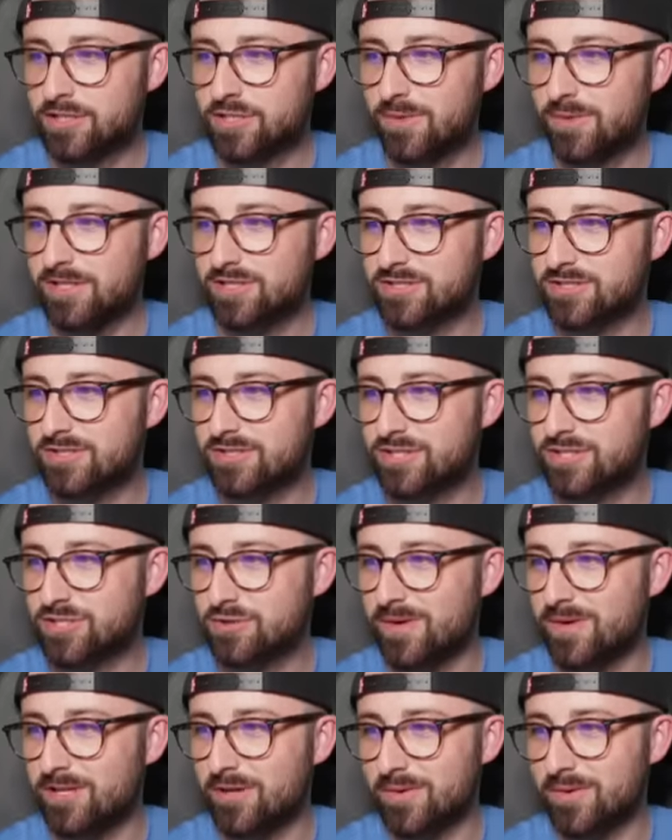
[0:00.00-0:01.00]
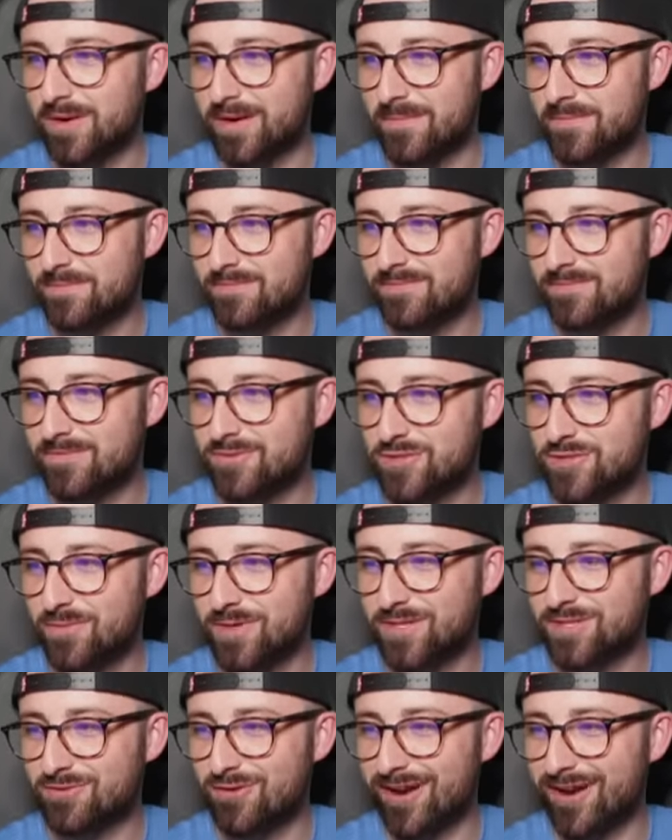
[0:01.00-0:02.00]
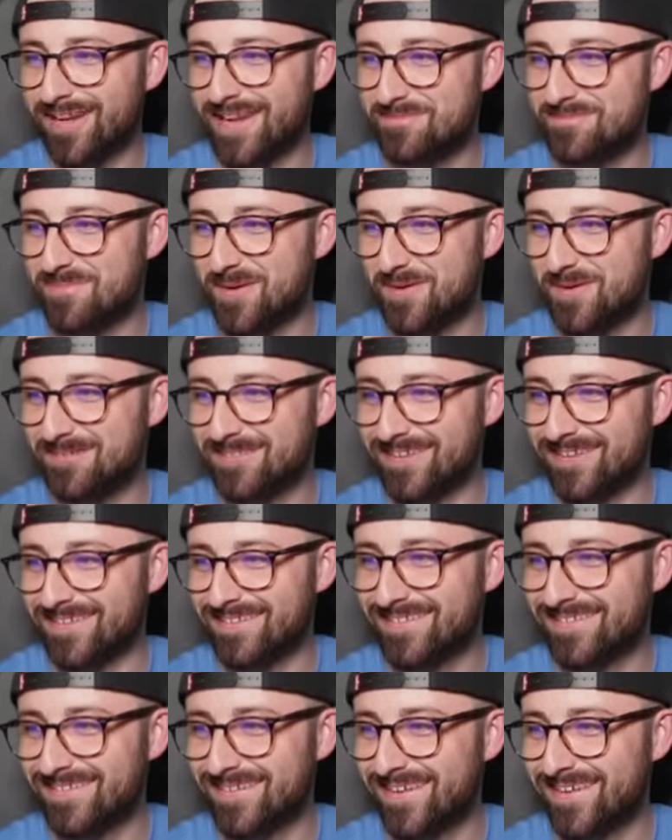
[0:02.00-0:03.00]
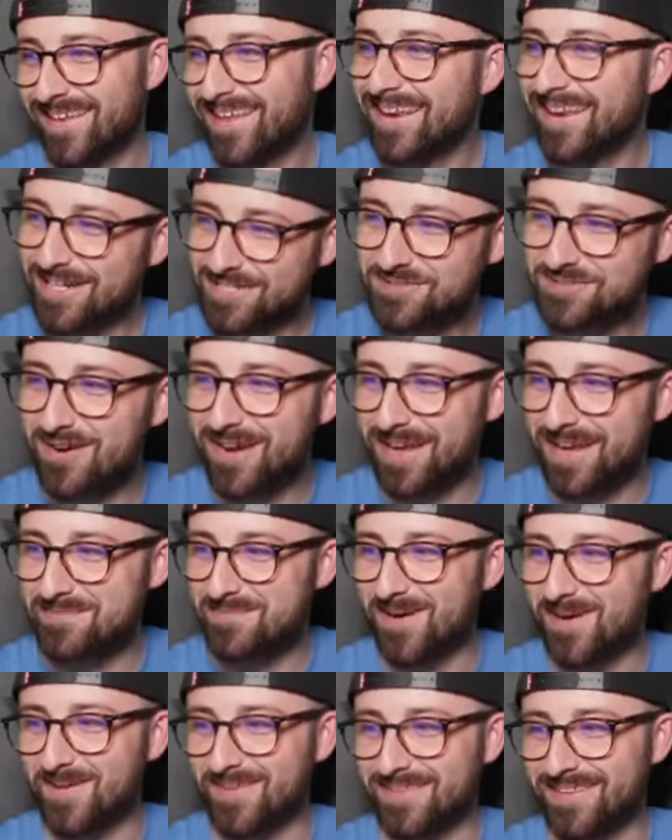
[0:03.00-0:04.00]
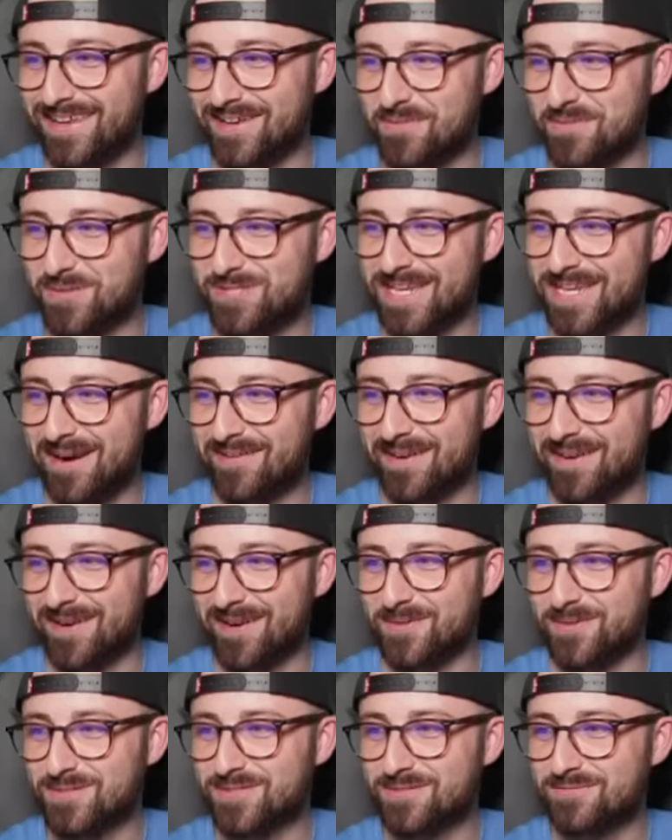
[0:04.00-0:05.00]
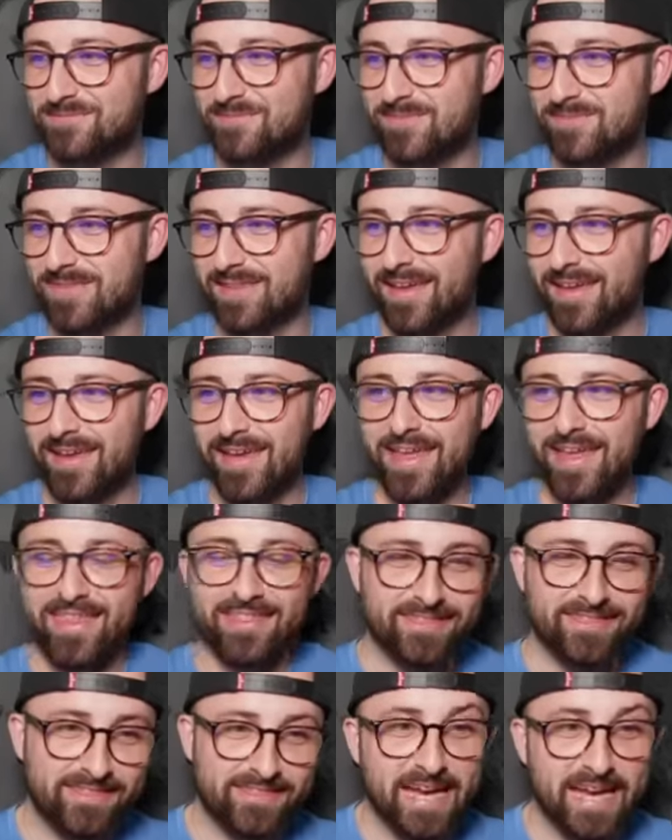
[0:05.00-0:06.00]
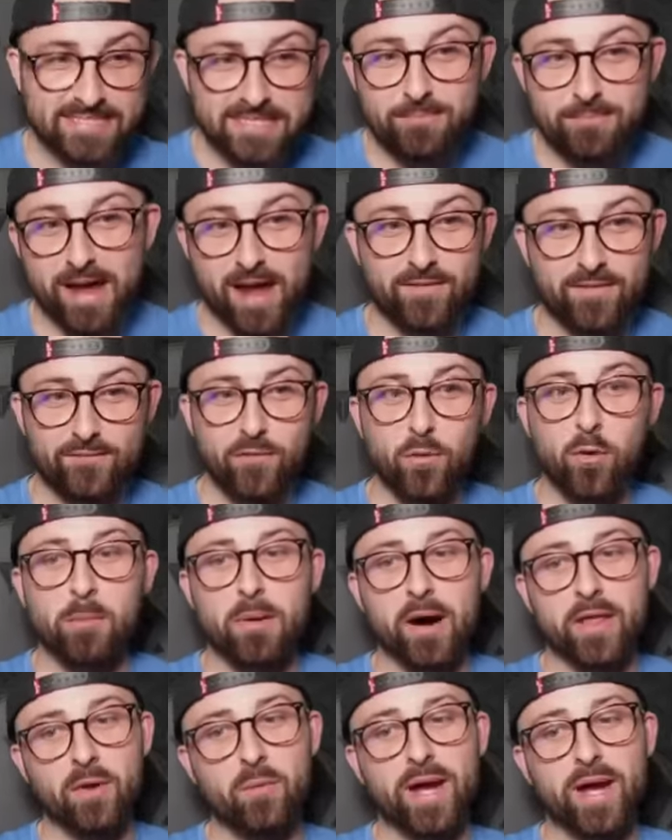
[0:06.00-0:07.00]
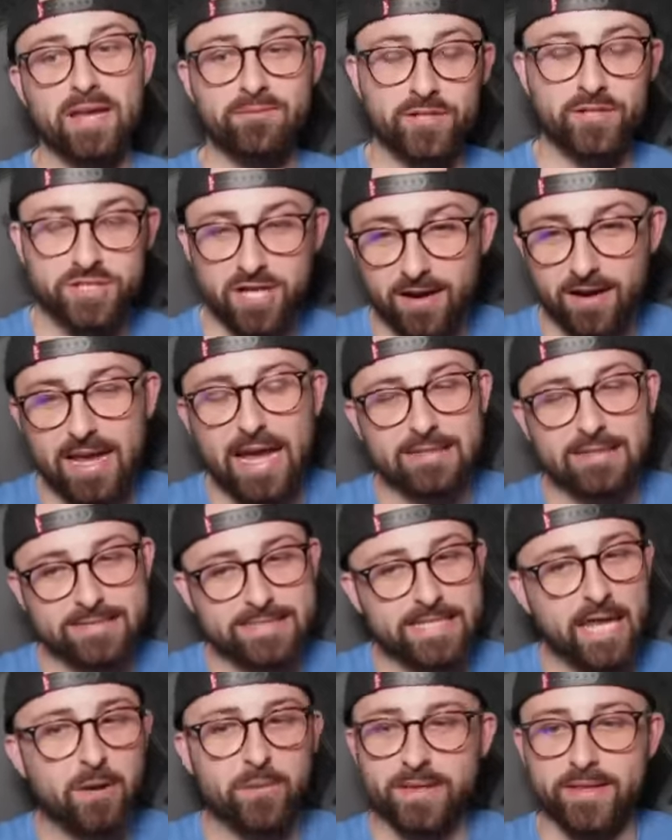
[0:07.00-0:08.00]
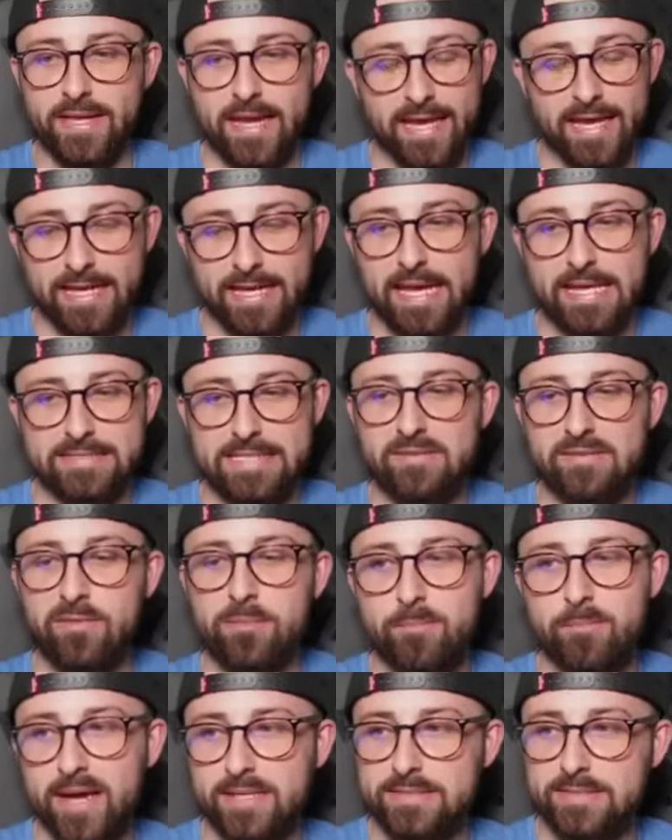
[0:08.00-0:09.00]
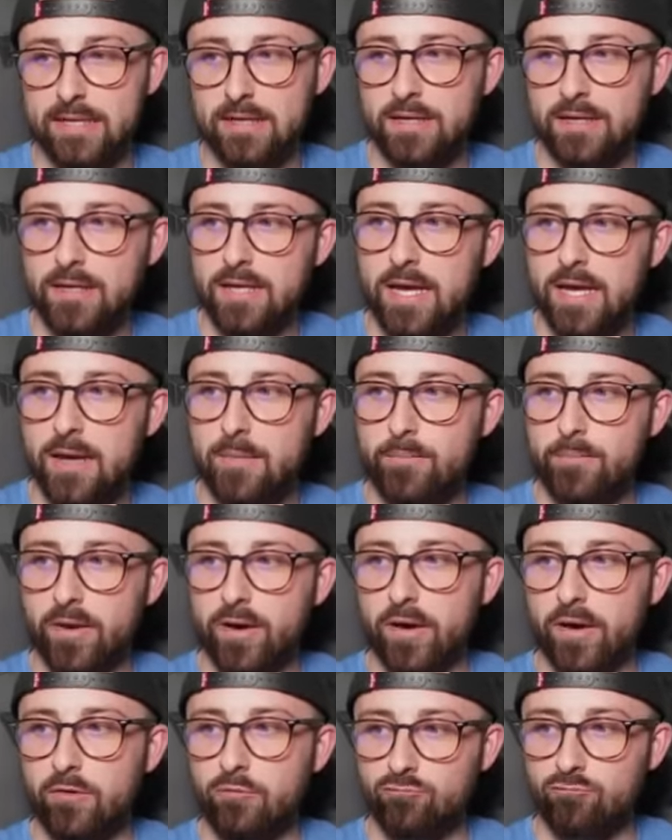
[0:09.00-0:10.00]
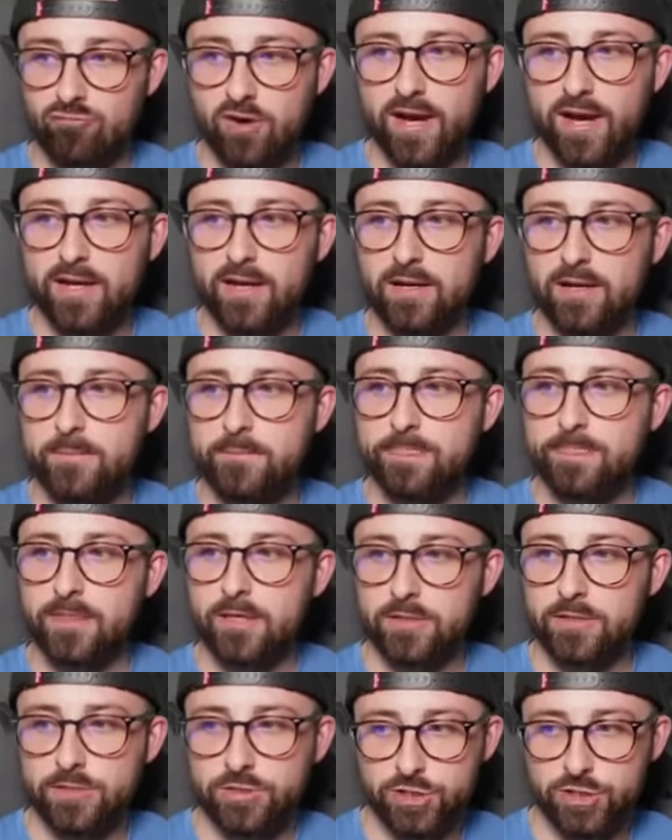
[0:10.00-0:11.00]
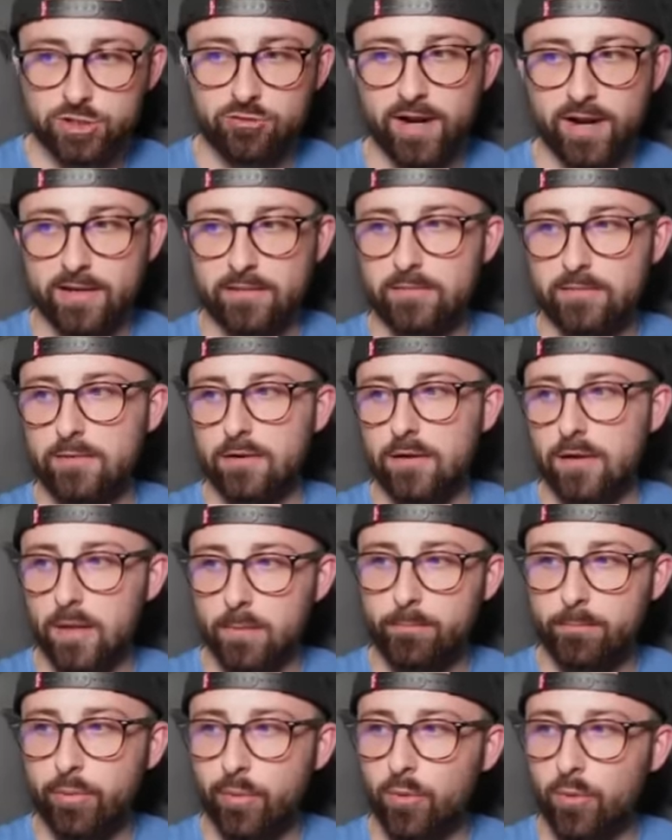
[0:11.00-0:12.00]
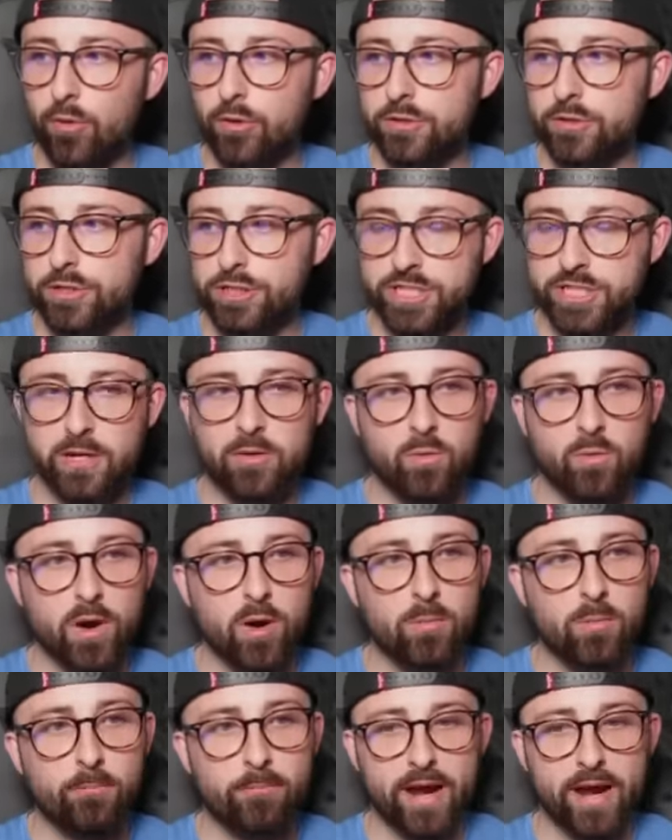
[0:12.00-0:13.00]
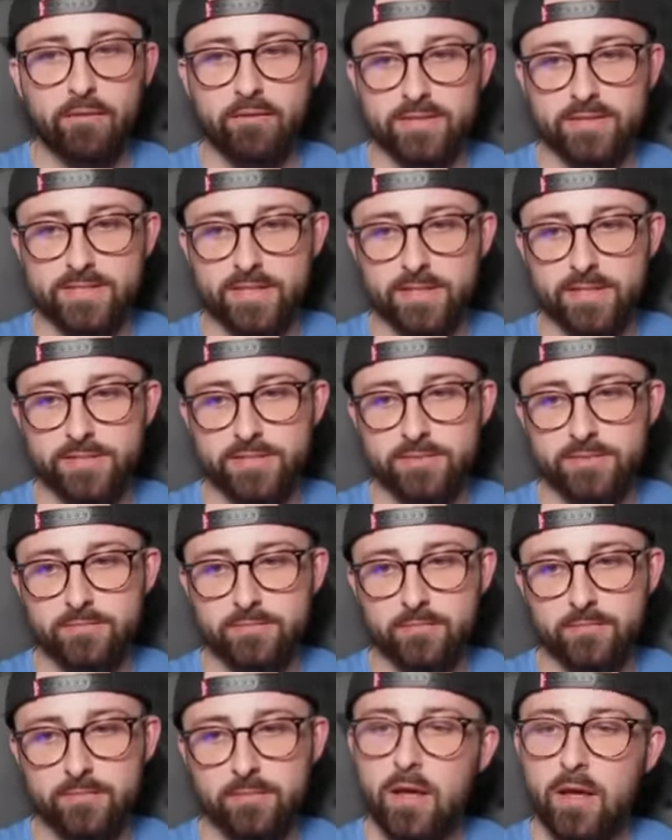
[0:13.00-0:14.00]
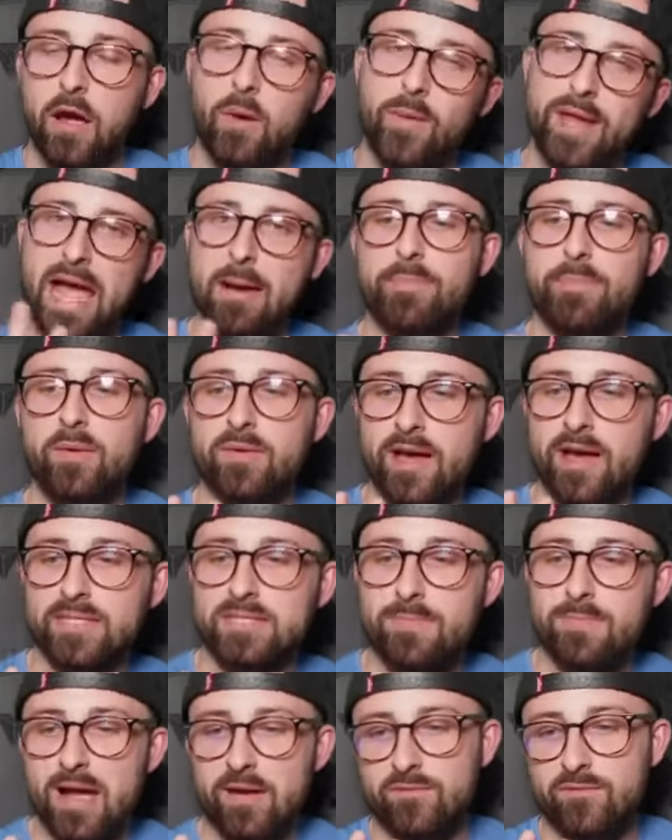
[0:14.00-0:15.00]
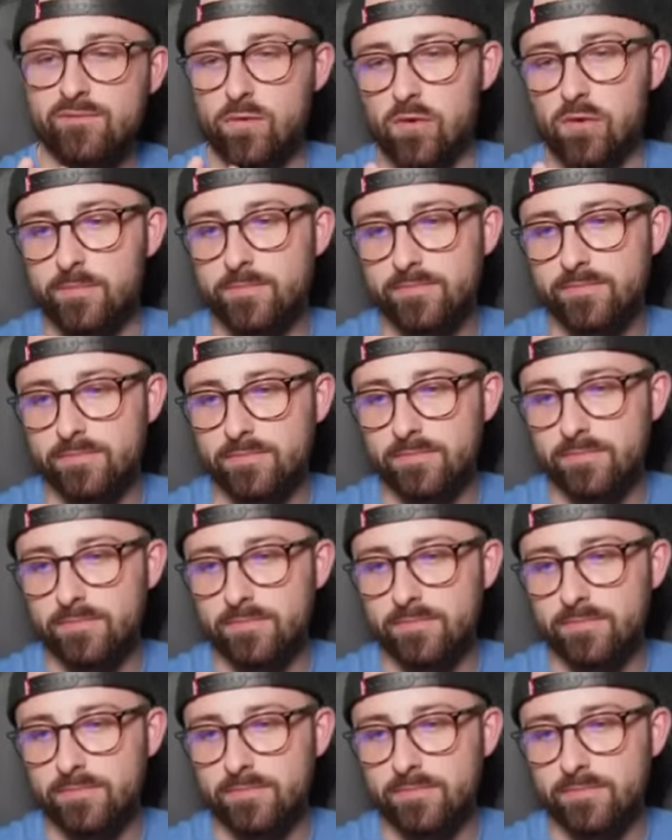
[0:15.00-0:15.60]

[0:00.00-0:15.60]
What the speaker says: Should we do it? Should we try and get both in? Let's try and get both in and we'll see how it goes. That's a back 4, by the way. If you chuck Cancelo in there, it gets even better. But Raya, Trent, Laporte, Chilwell, Perisic. Are we happy with that as a back 4?